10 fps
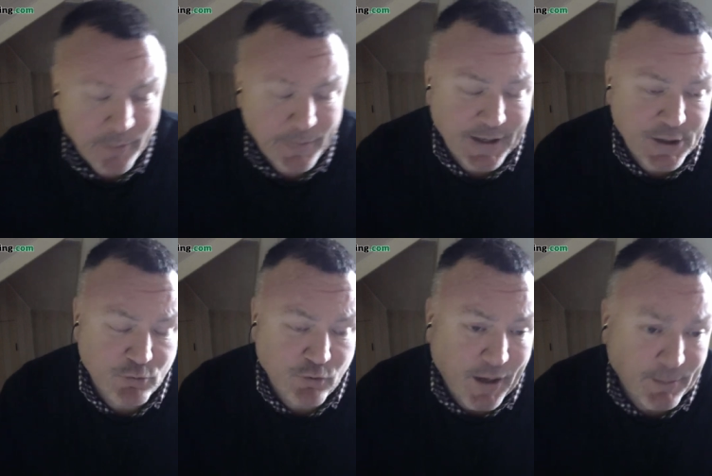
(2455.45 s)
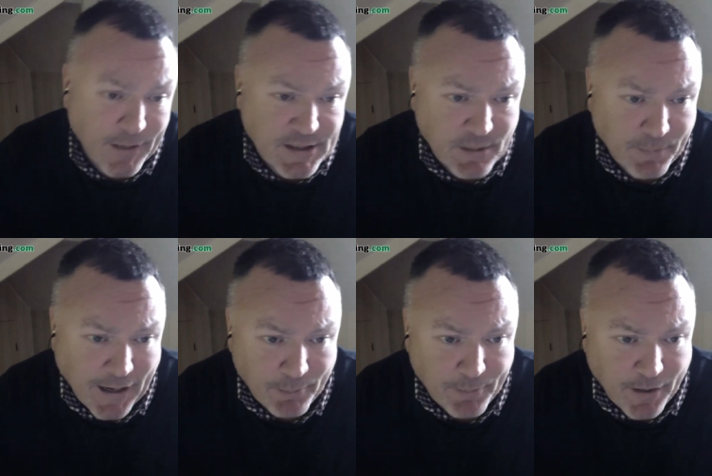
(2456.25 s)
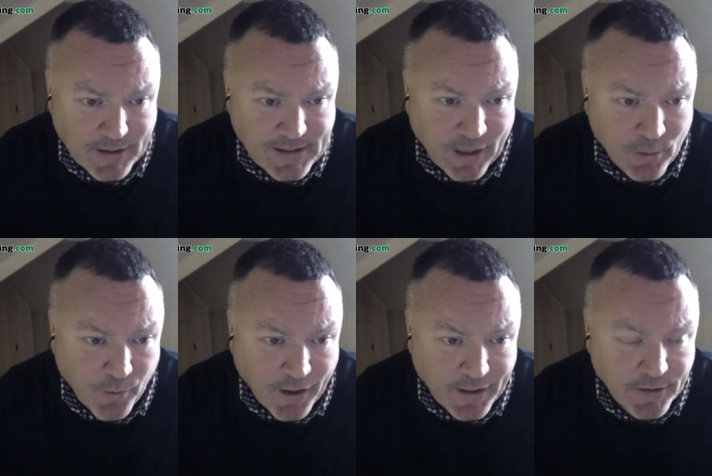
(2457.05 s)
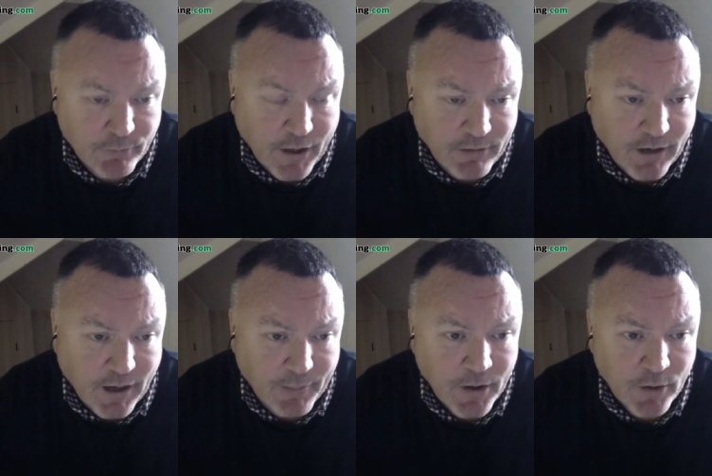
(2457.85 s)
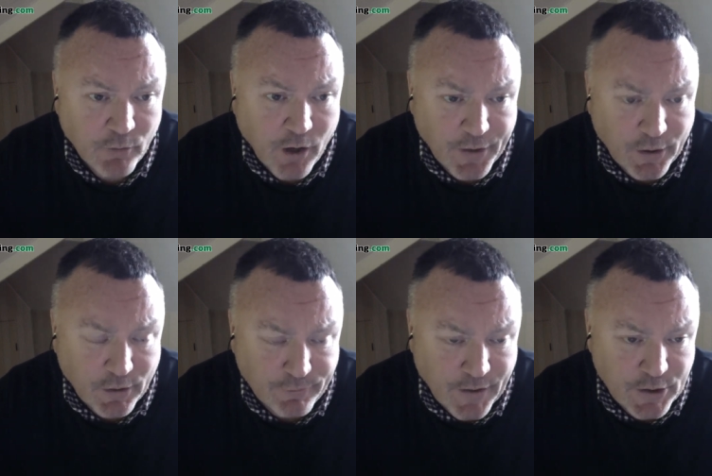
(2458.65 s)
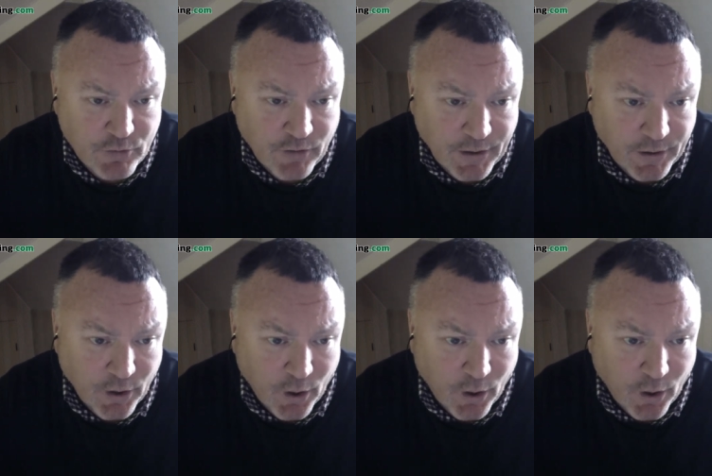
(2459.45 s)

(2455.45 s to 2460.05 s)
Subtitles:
but he had his run messed about, parked out wide, and the runner-up rather got first run